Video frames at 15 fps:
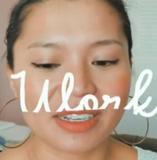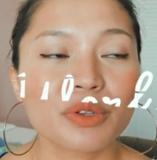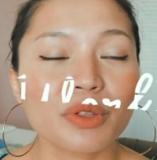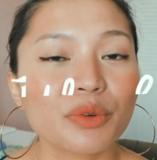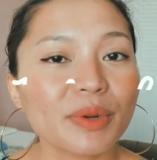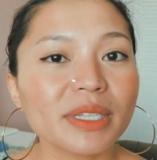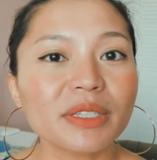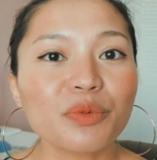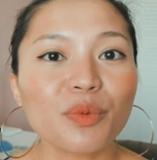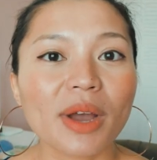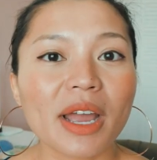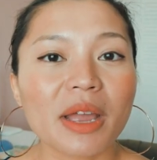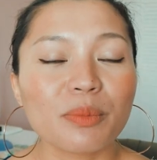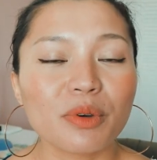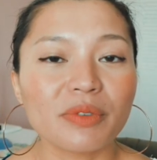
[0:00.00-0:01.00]
So the reason
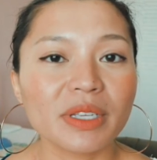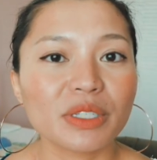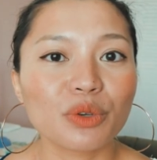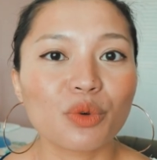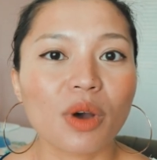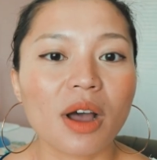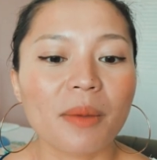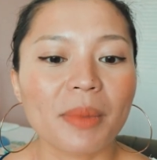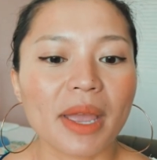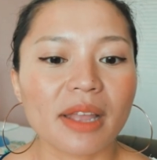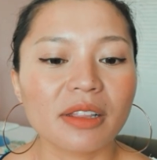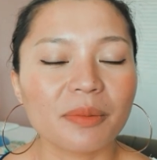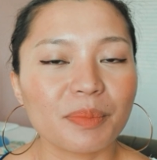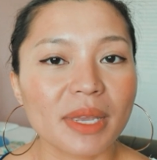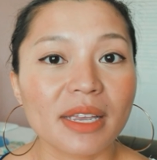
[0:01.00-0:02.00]
why moving to Guam
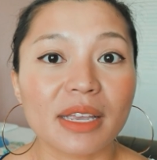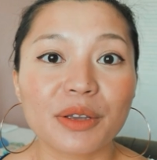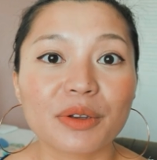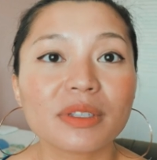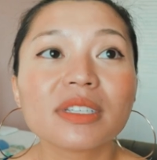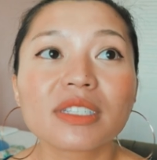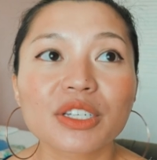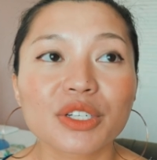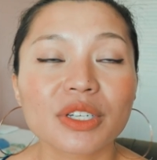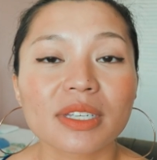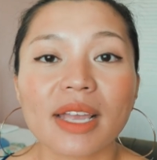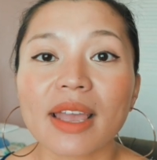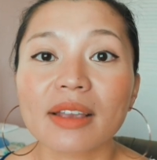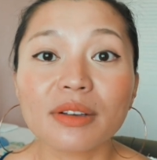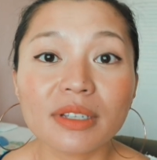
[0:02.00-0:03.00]
ended up being a good decision
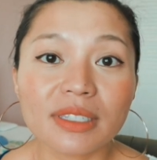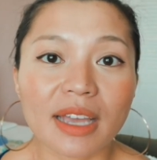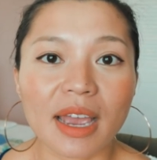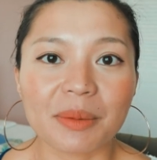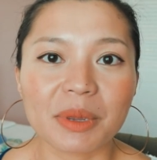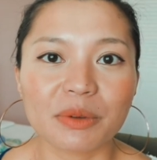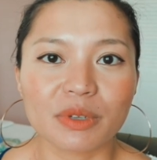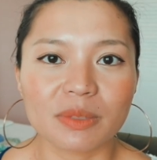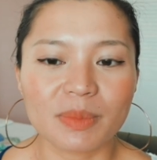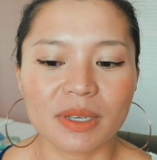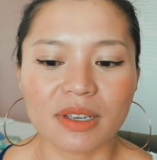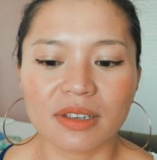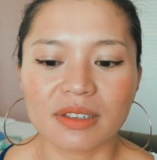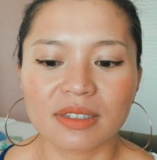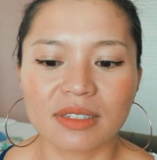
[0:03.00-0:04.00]
and good timing was
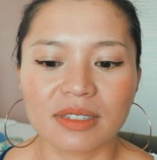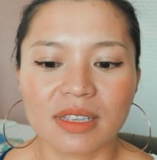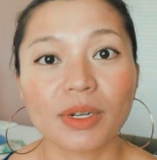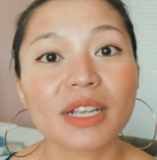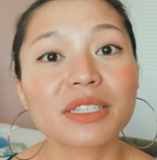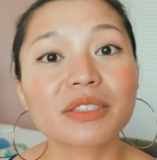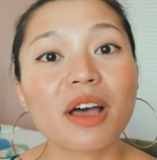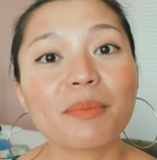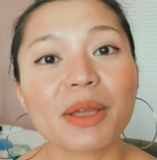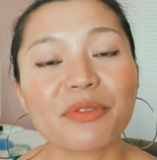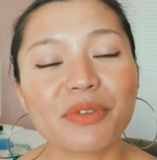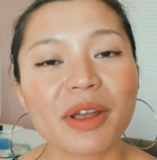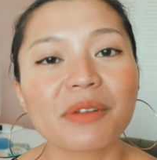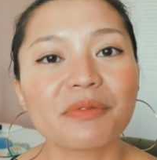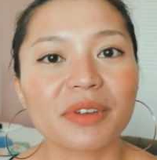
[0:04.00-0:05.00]
because when I saw my
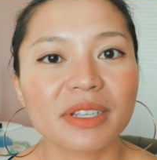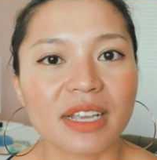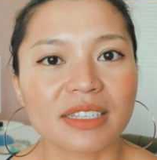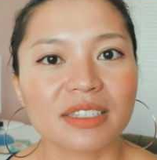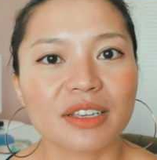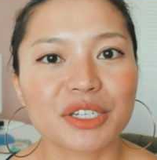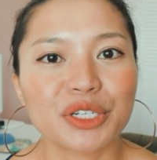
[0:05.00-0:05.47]
friend Vanessa,